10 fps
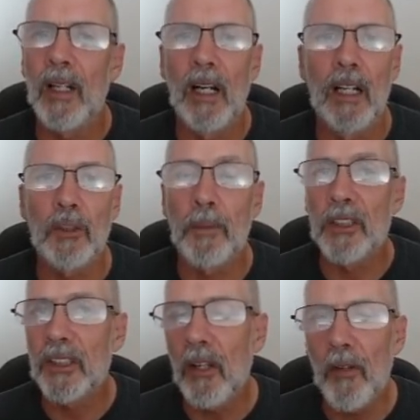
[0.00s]
a
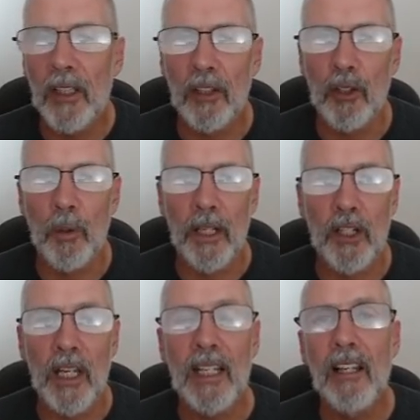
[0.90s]
specific
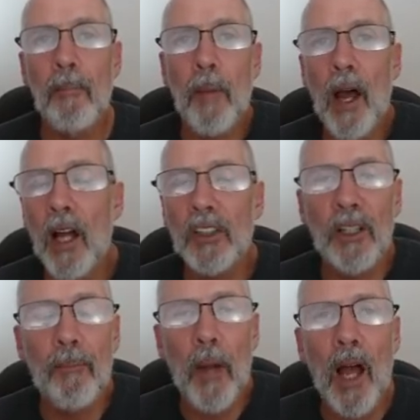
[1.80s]
situation in the
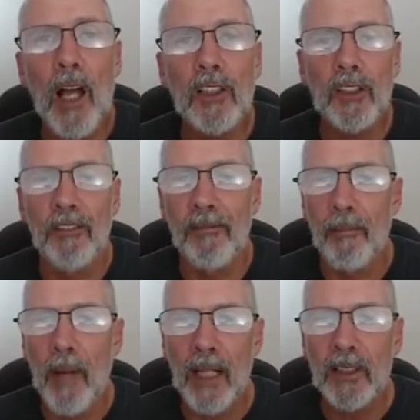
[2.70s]
past of
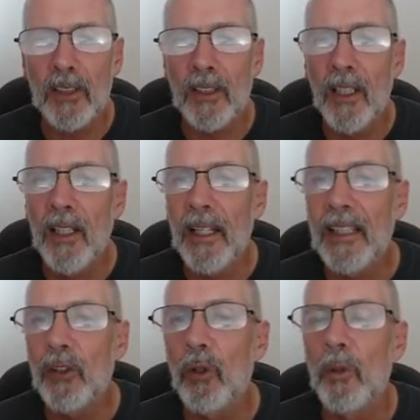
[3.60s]
must
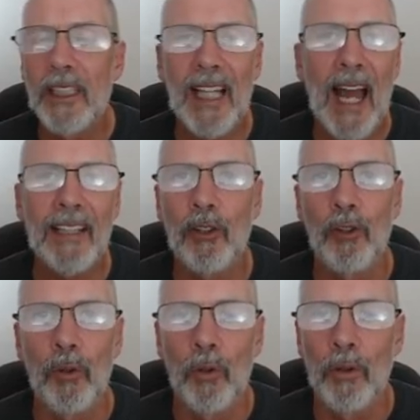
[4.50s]
is always had
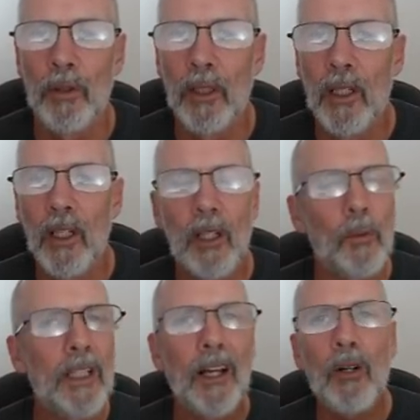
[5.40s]
to.
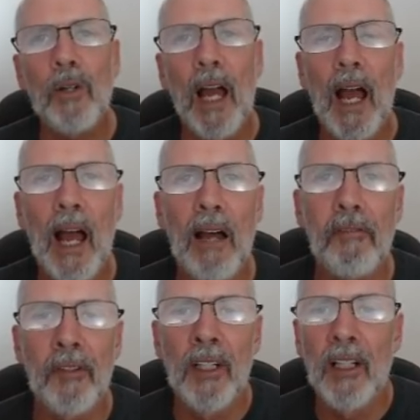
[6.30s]
We don't
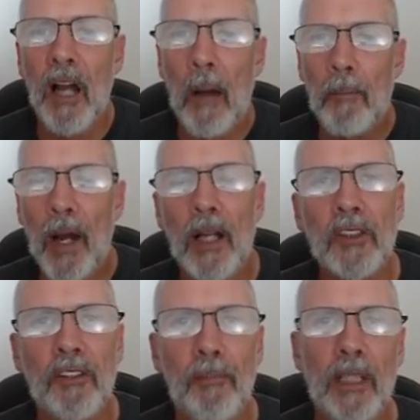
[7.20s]
have a
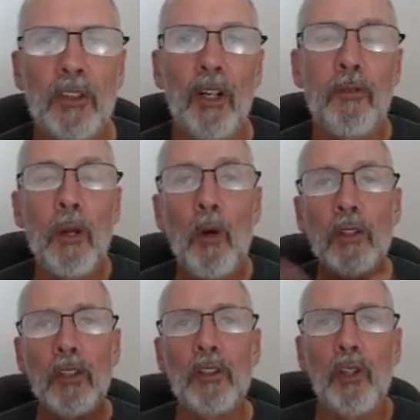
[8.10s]
past of must. So if we
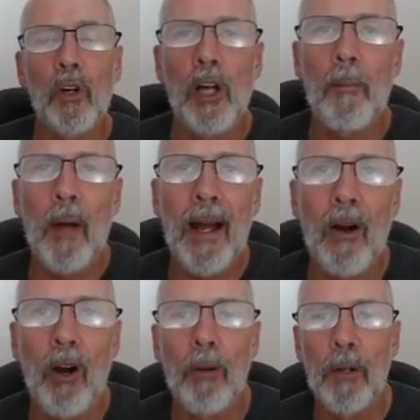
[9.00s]
want to talk
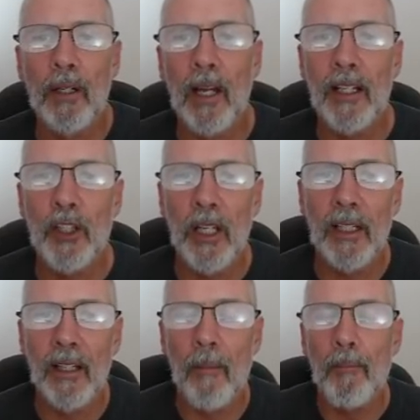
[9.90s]
about obligation
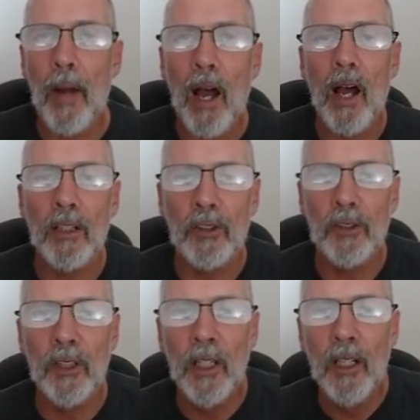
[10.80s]
in the
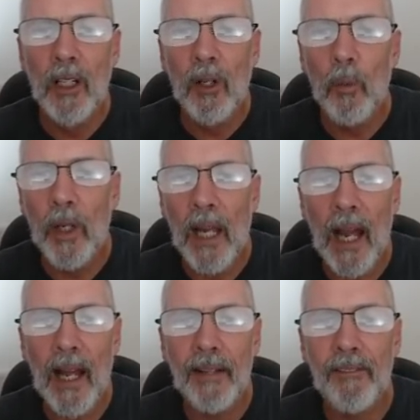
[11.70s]
past, we
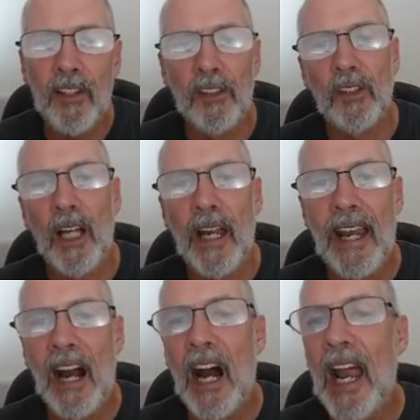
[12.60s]
had to
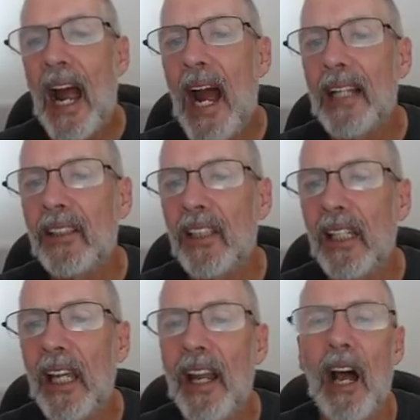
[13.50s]
say, I had to
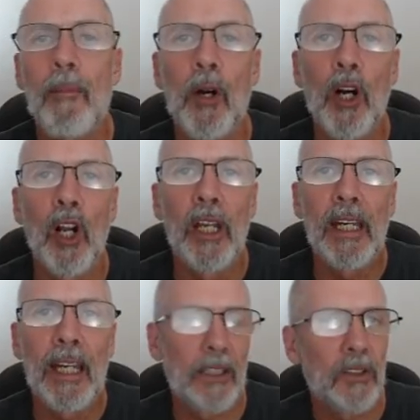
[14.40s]
get up early
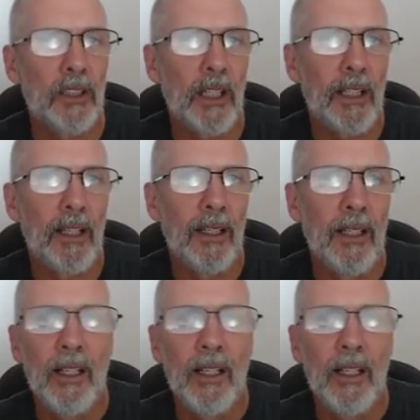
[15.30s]
yesterday,